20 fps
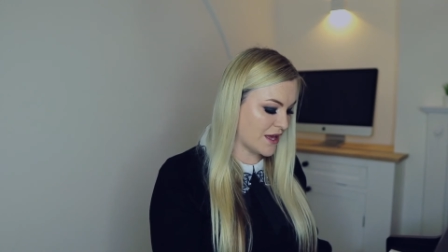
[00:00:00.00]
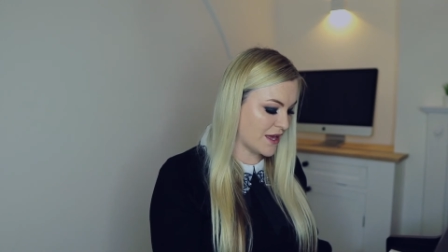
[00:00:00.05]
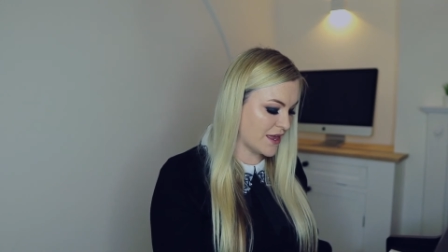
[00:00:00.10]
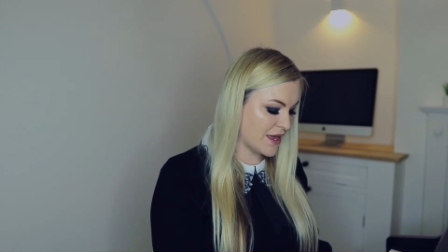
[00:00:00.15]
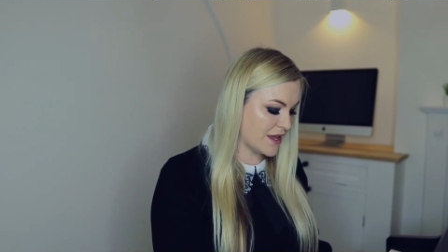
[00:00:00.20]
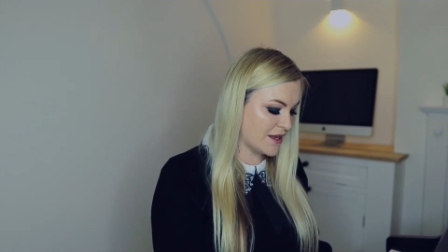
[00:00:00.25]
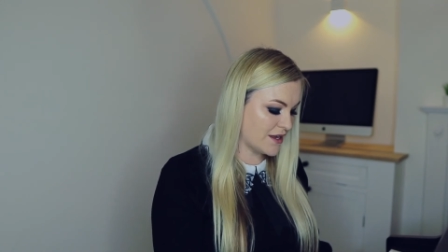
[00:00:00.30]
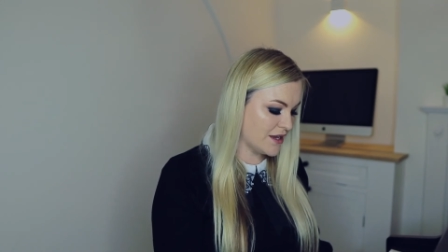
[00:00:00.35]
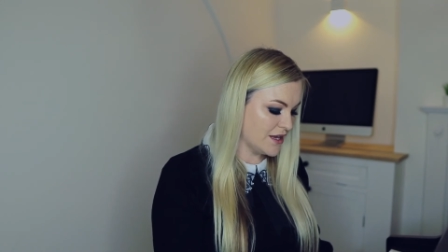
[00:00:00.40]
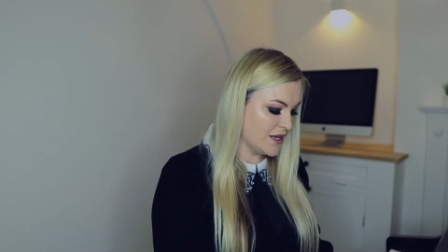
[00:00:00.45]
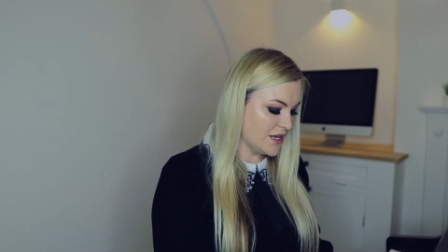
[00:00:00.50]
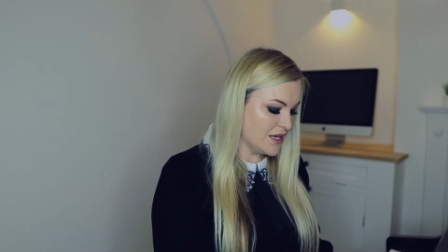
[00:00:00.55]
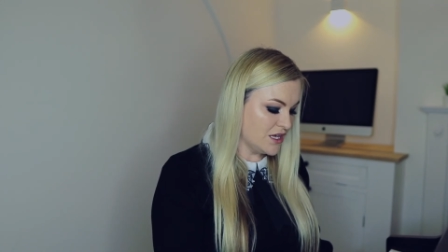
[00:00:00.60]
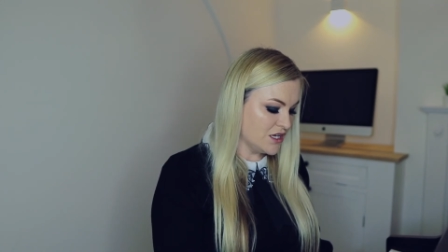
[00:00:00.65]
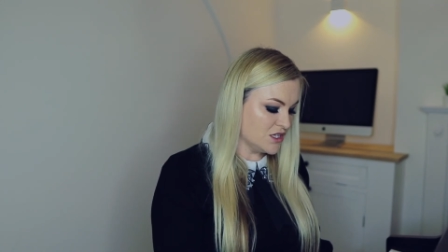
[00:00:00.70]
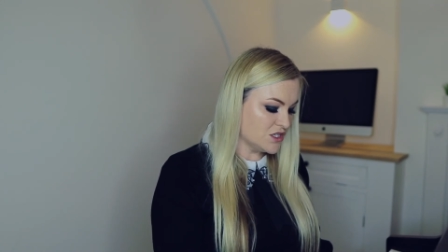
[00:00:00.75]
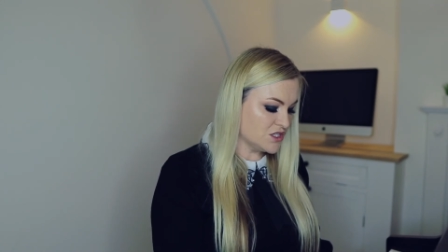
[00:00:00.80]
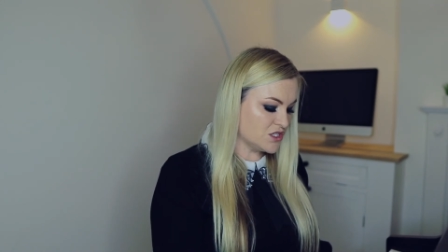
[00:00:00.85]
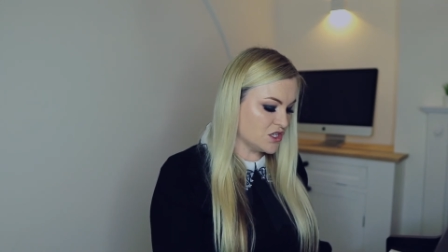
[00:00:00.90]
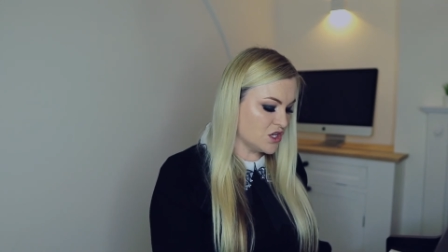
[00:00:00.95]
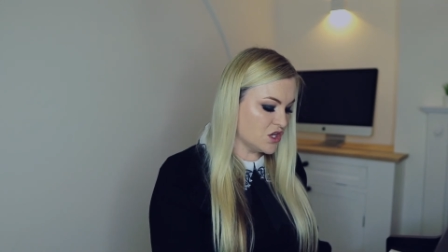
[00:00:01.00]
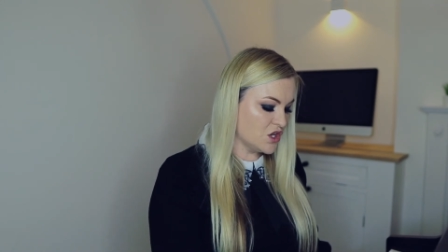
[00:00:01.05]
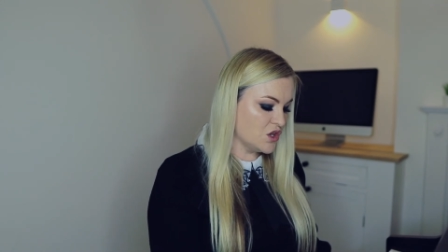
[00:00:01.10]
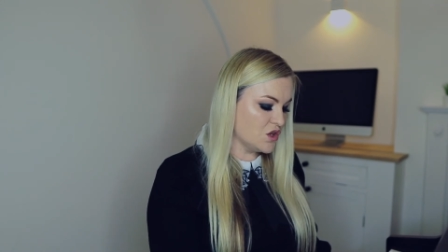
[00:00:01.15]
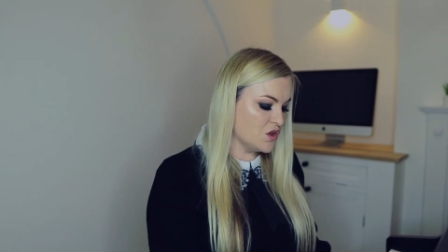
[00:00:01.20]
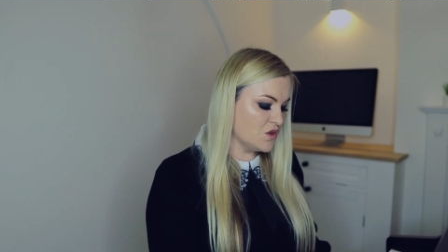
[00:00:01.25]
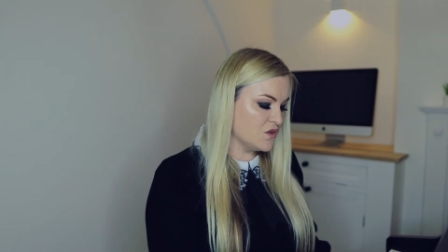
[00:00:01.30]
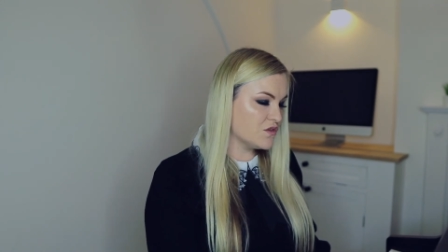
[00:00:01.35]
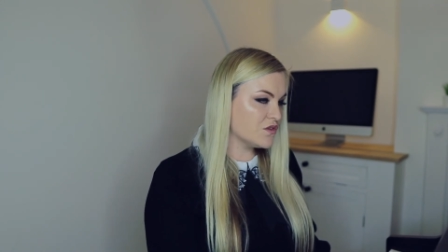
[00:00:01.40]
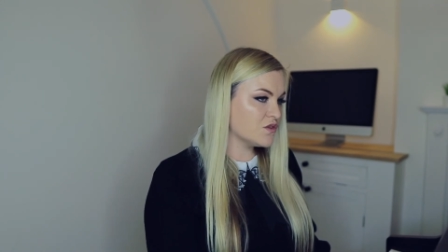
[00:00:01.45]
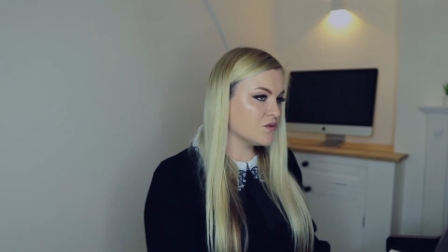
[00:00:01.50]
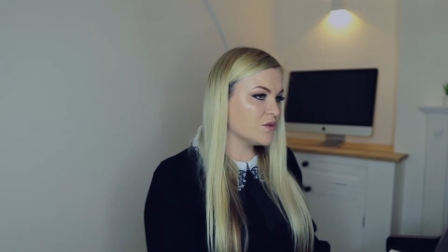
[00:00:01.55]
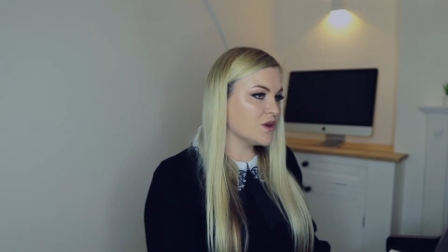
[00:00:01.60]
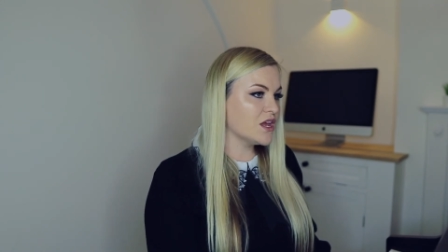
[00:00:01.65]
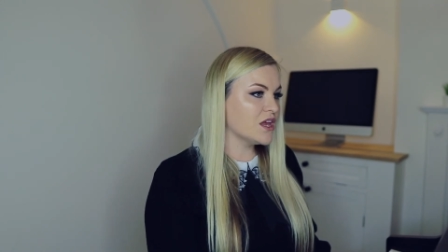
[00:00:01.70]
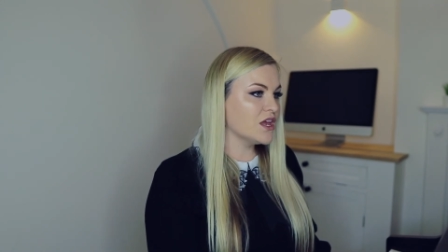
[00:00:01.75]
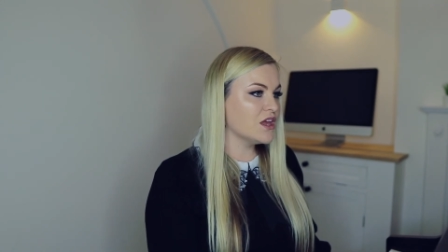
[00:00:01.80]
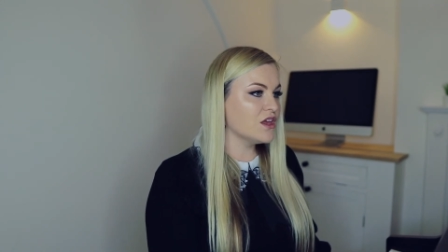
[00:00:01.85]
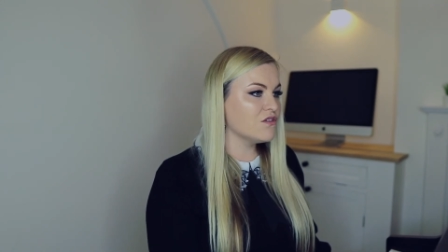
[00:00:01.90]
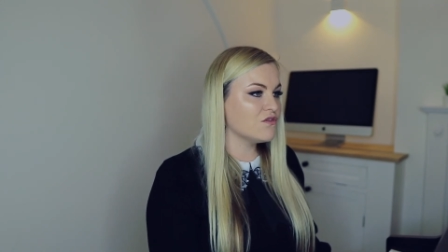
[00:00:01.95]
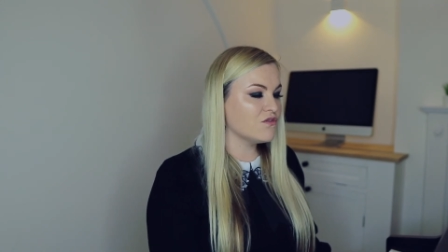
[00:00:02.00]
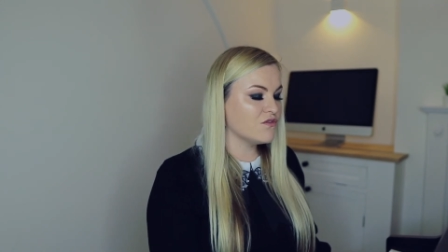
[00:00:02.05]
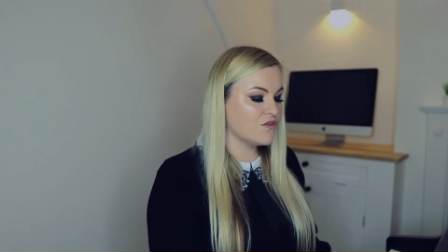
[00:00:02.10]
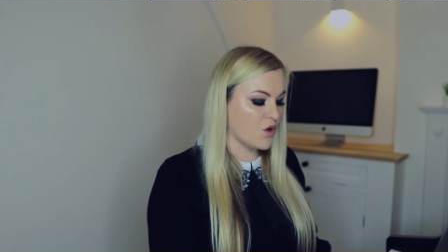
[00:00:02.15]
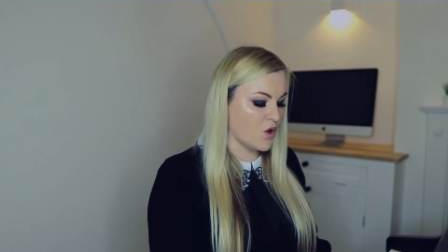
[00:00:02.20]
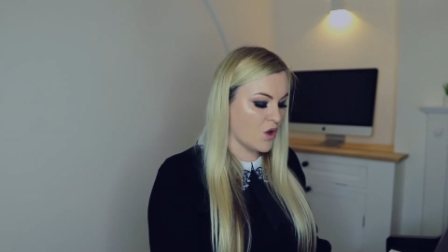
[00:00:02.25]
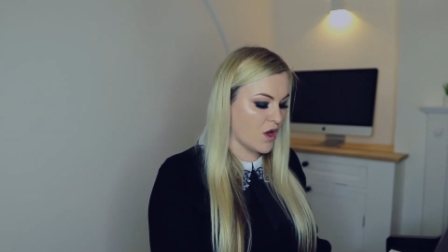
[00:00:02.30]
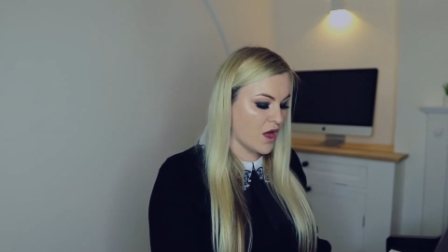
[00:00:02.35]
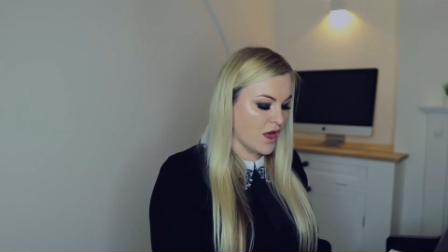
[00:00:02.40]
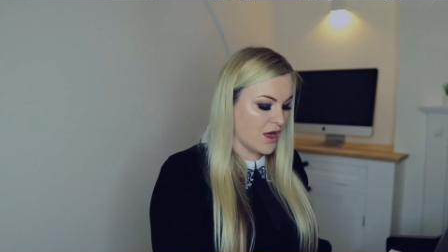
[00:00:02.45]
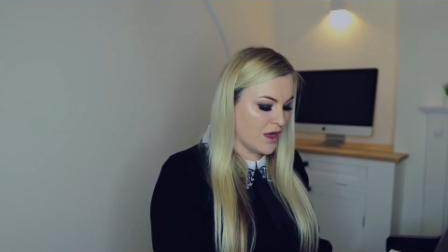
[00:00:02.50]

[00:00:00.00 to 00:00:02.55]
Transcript: again. 2, 3, 4.